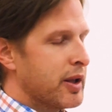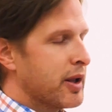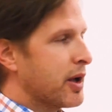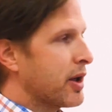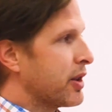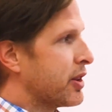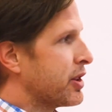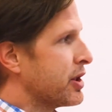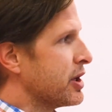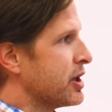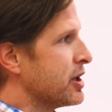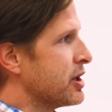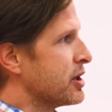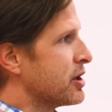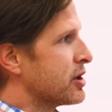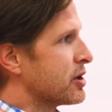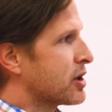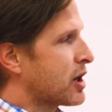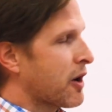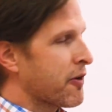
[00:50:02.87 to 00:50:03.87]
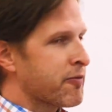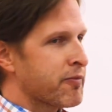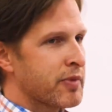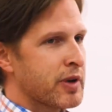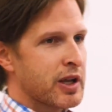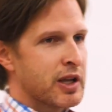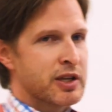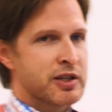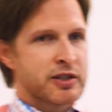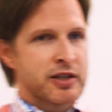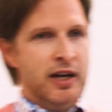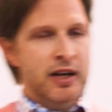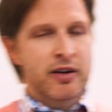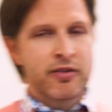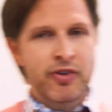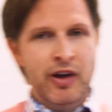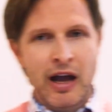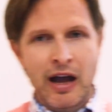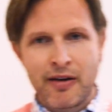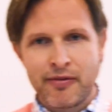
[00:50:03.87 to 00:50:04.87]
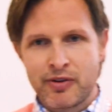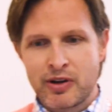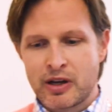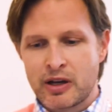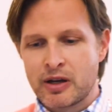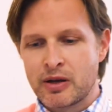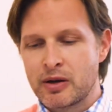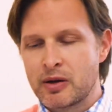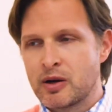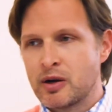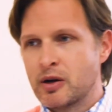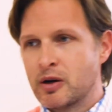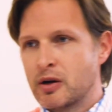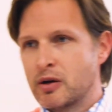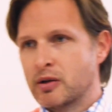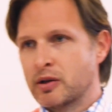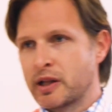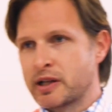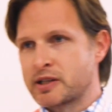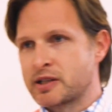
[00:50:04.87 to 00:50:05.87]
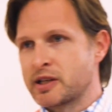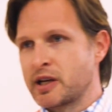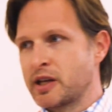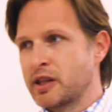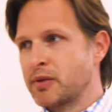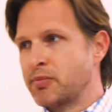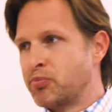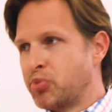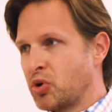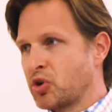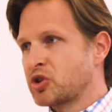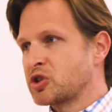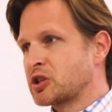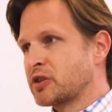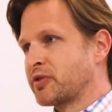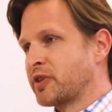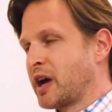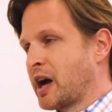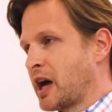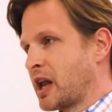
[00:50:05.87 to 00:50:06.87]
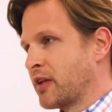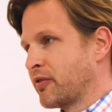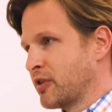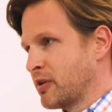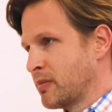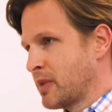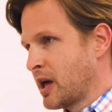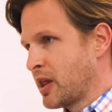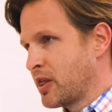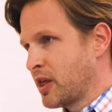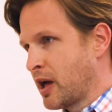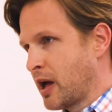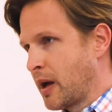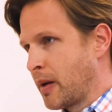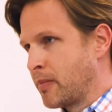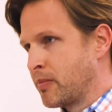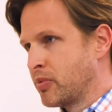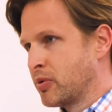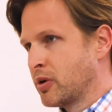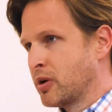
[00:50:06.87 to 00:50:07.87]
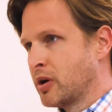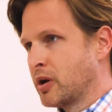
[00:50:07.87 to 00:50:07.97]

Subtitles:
the government, instead of having, let's say, the books of the Hanafi madhab,